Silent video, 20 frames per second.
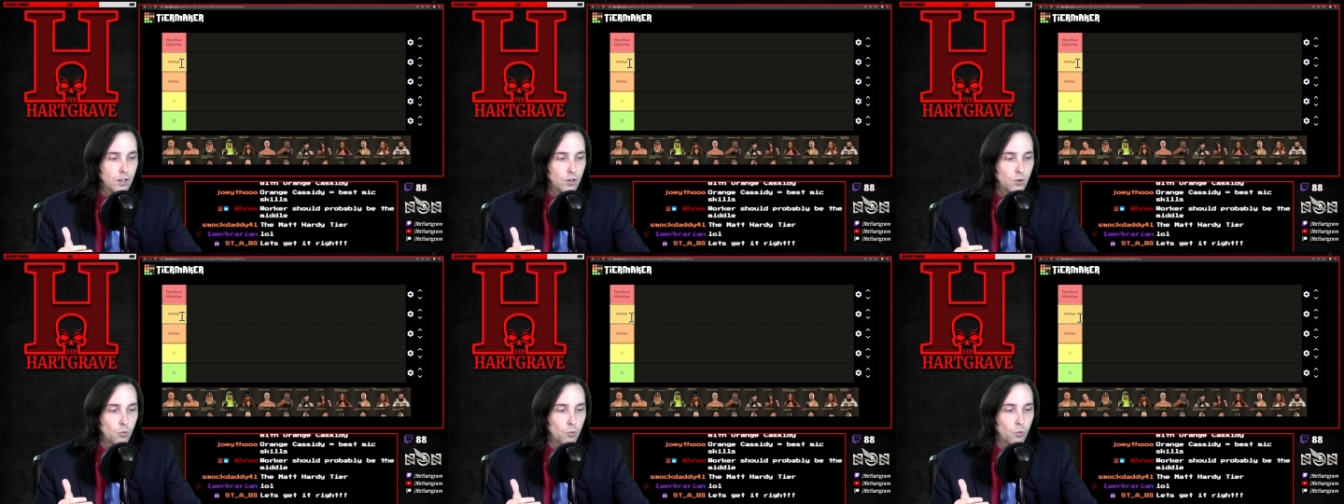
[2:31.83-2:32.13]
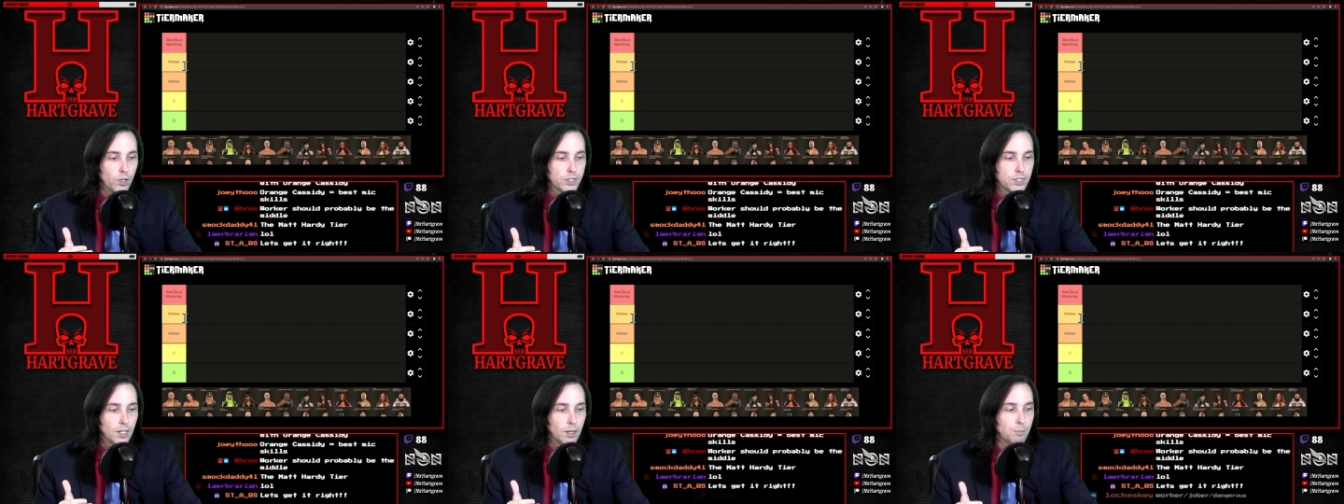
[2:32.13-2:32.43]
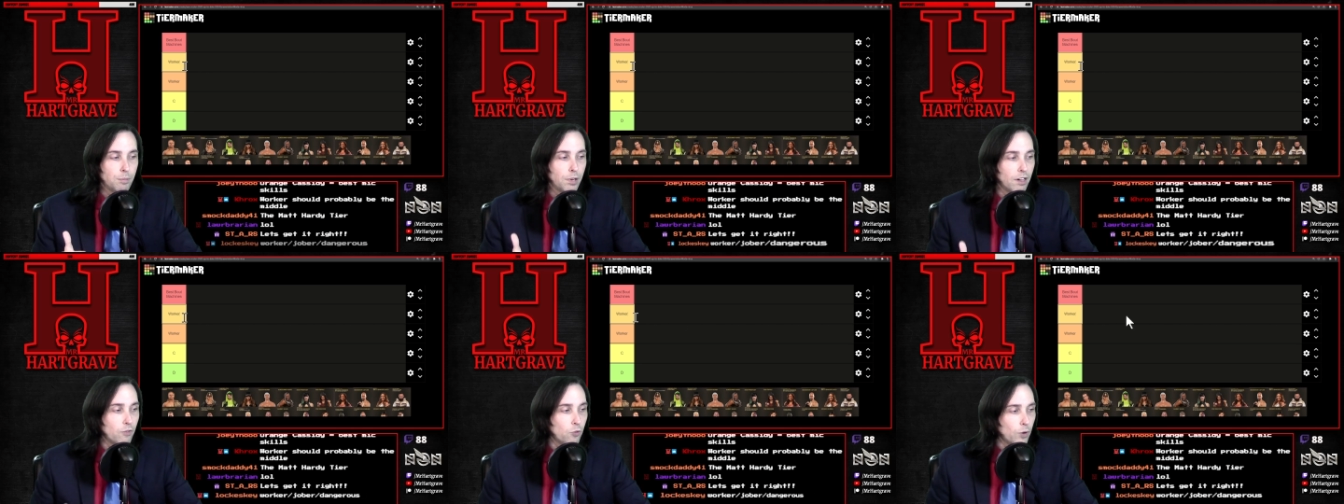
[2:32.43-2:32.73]
what's
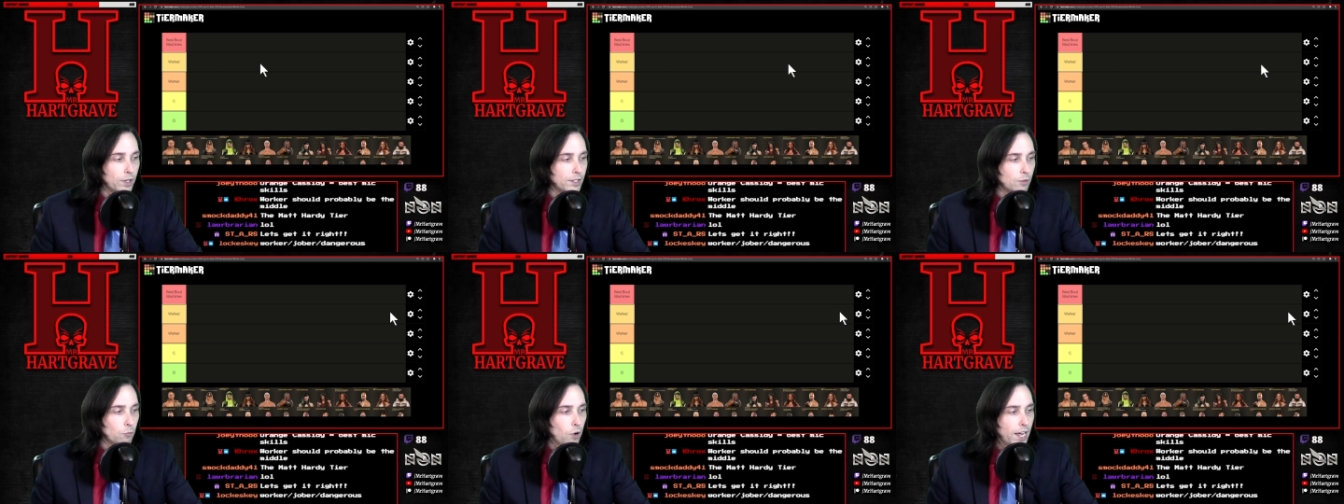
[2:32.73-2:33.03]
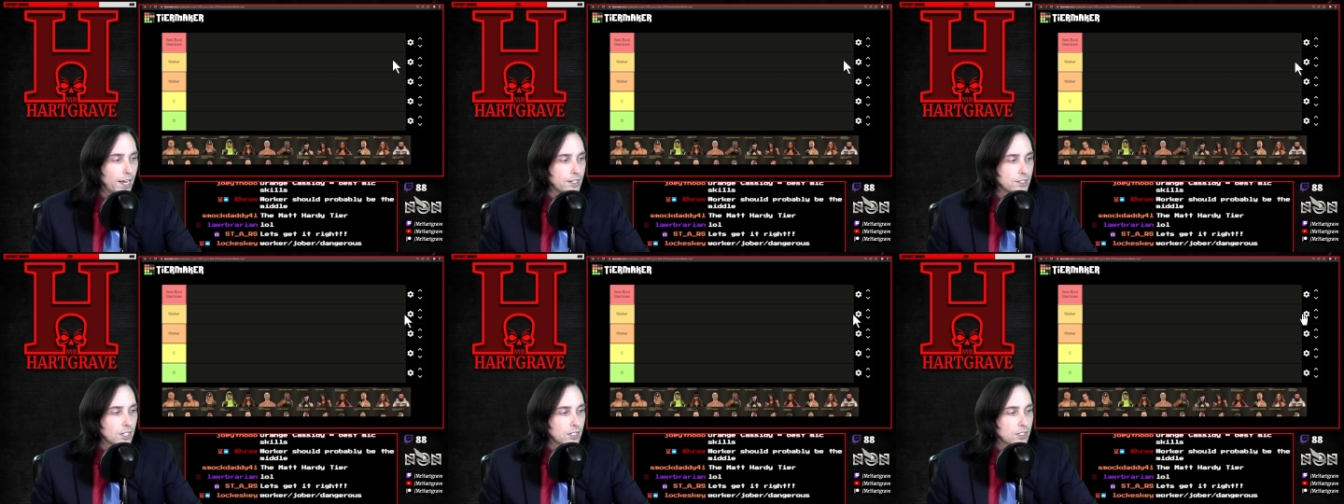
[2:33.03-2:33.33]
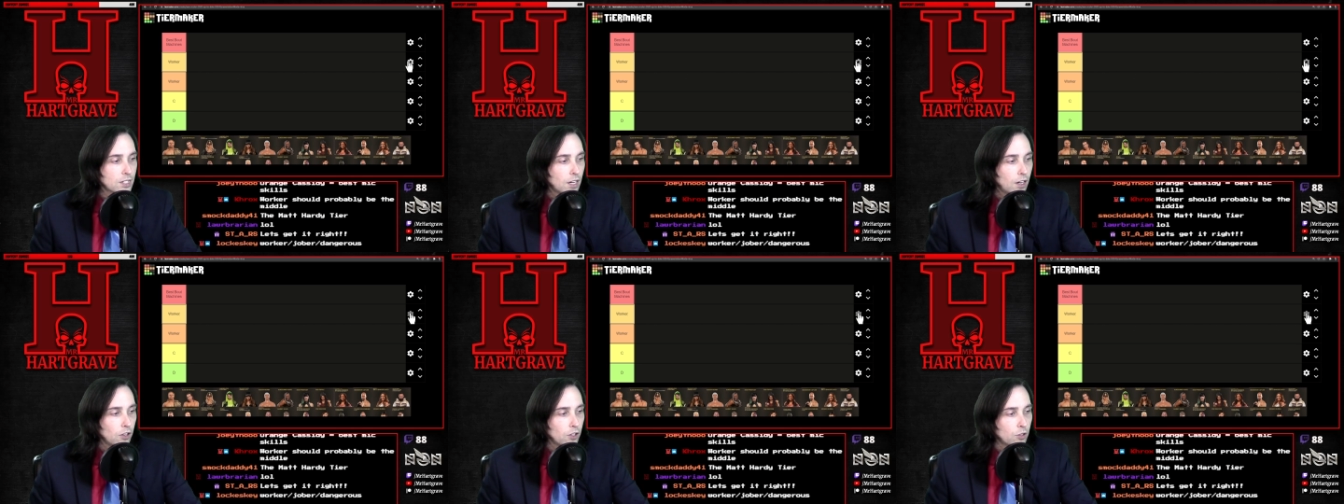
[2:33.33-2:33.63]
above? And why is this
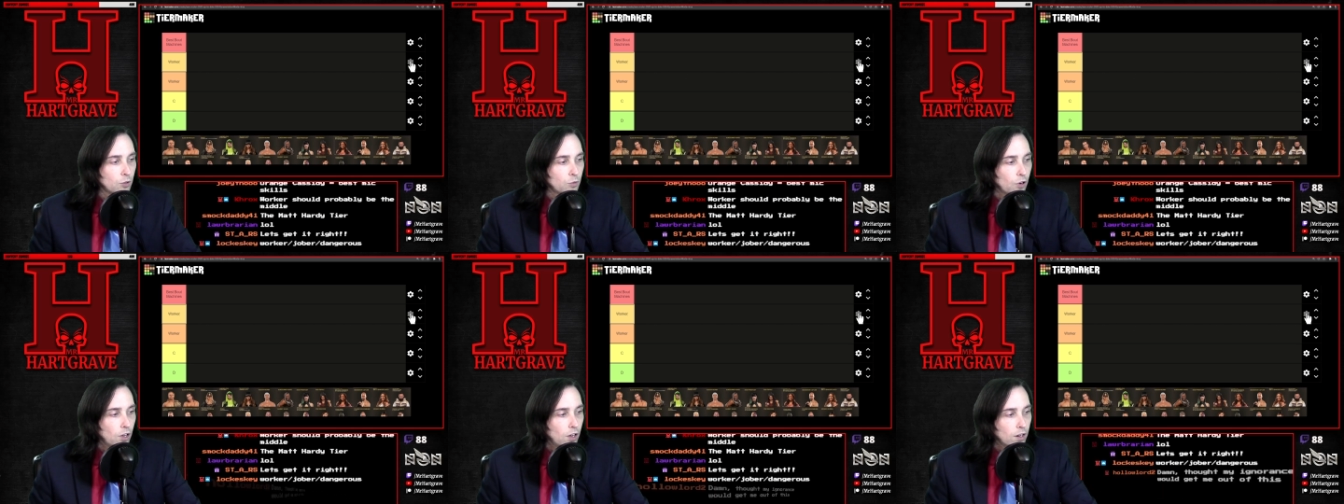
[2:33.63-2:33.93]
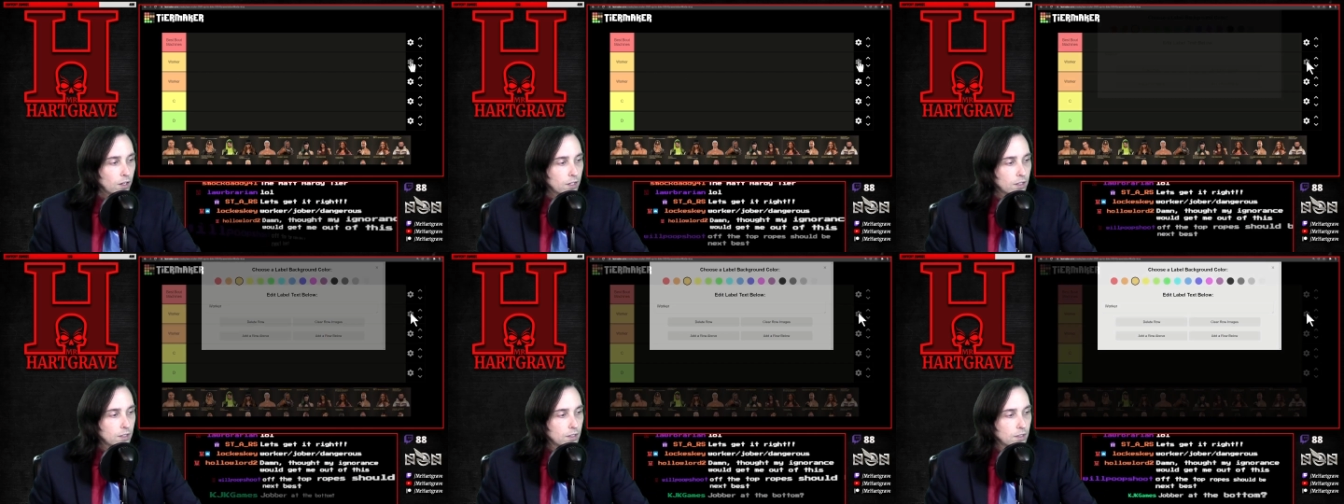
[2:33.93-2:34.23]
color wrong?